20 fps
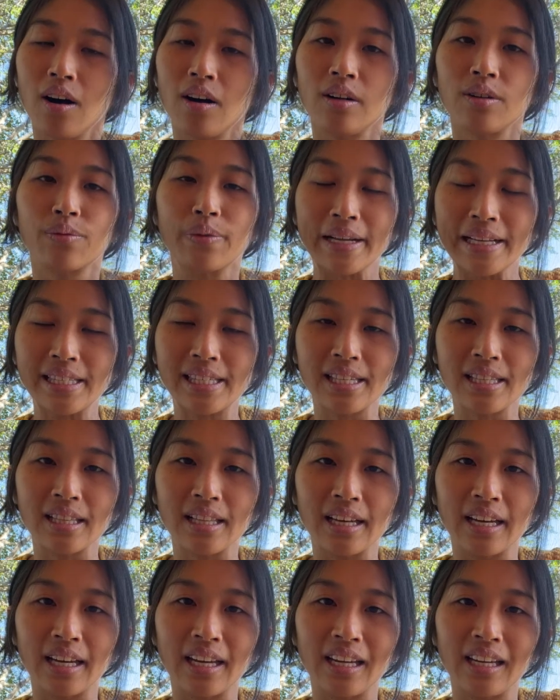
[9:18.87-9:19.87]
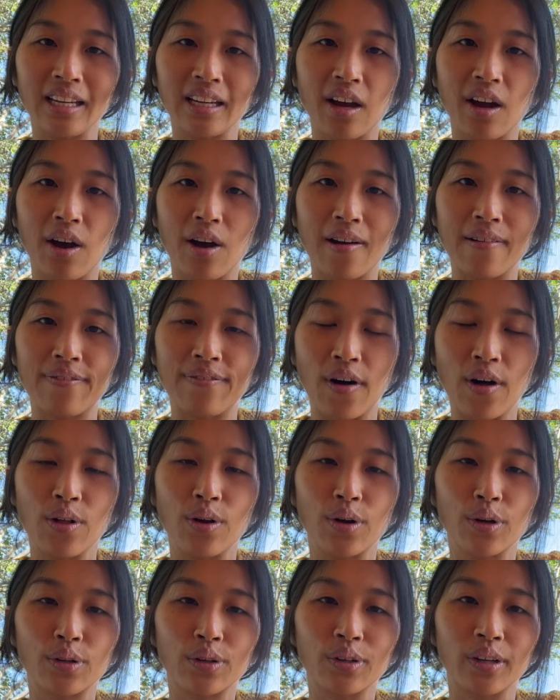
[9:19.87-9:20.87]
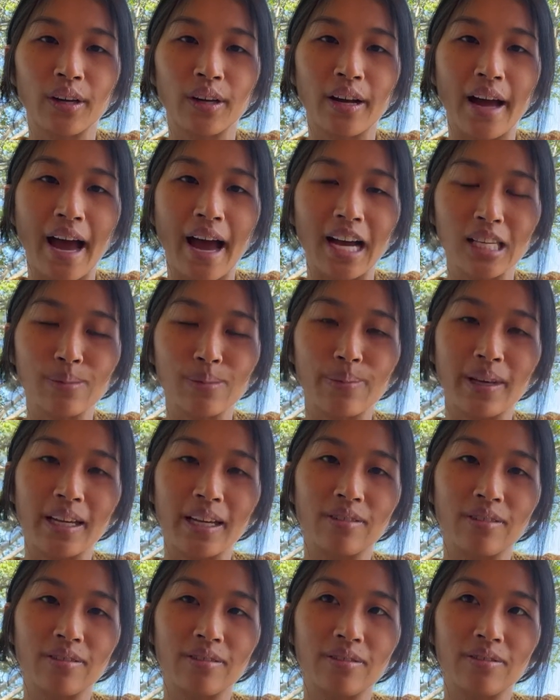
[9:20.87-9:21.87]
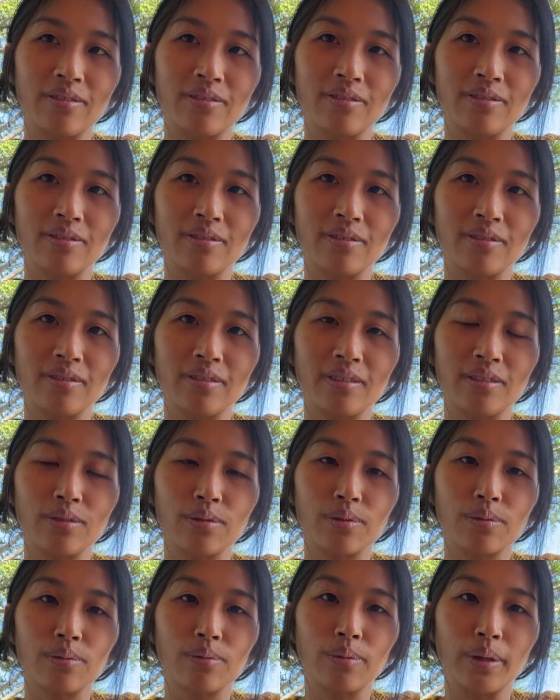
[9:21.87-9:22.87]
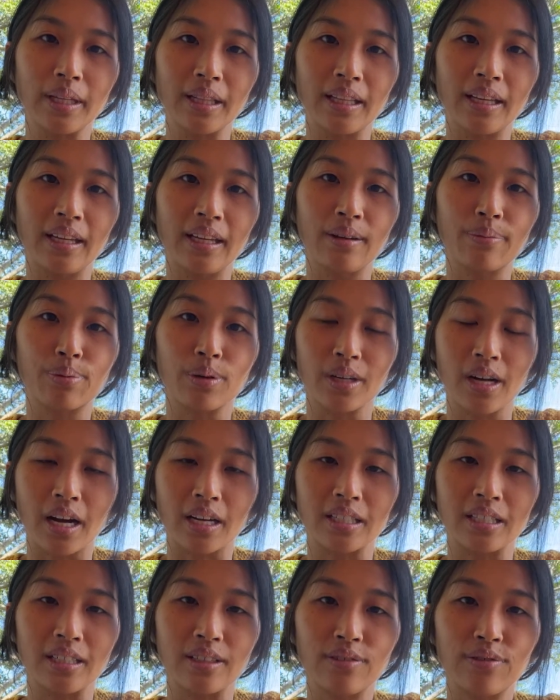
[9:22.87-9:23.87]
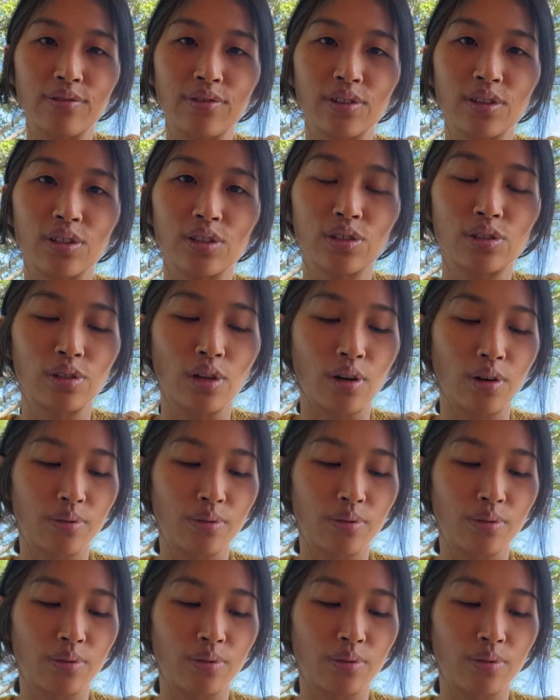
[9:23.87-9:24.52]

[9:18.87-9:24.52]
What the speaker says: Recently fall okra has been really productive.